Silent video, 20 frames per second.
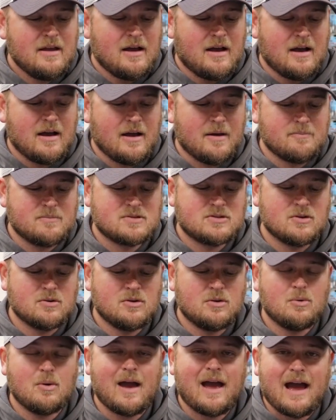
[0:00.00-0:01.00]
um, so
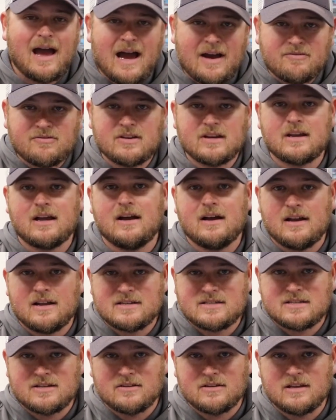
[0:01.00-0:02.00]
you have to
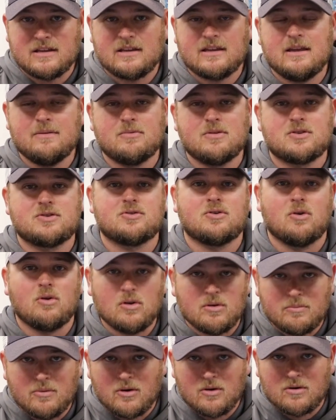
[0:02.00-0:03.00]
constantly keep the
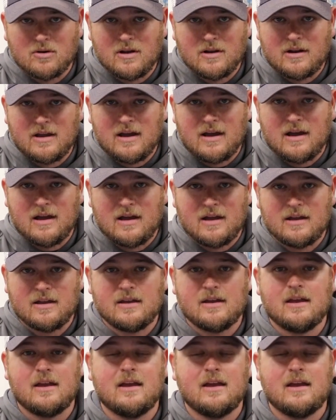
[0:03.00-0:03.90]
trolling motor on high